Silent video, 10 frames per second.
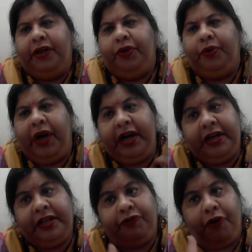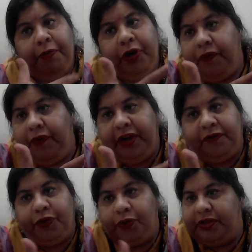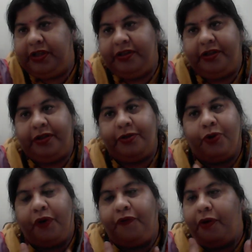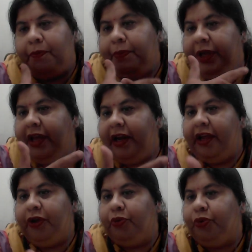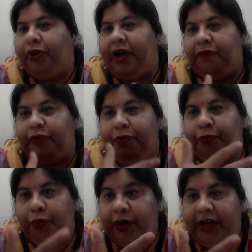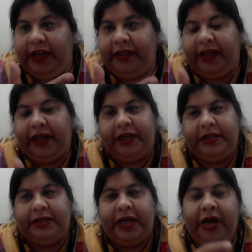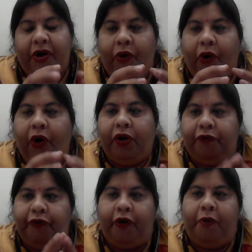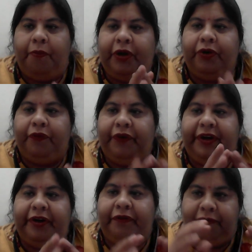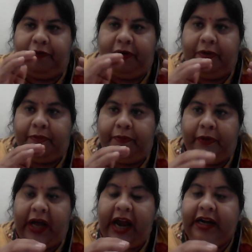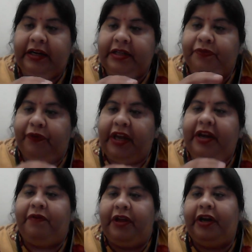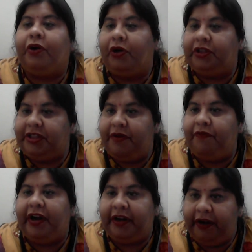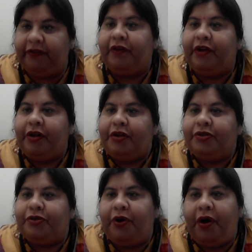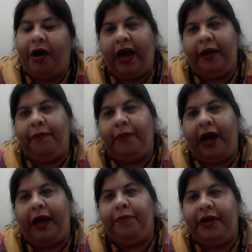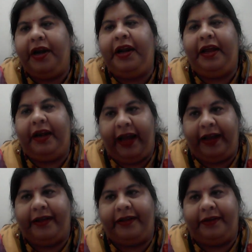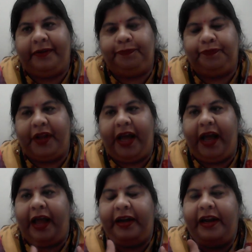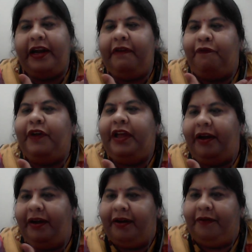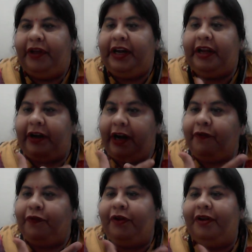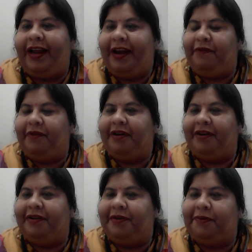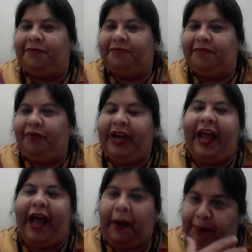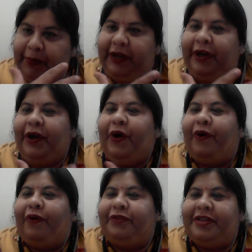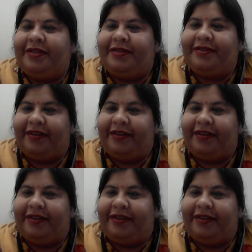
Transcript: and it is from innovative sources, it is not from PLA. You don't have to import anything. It is all from innovative and it is very, very cost effective. So I'm really like, I really feel very grateful and very happy of this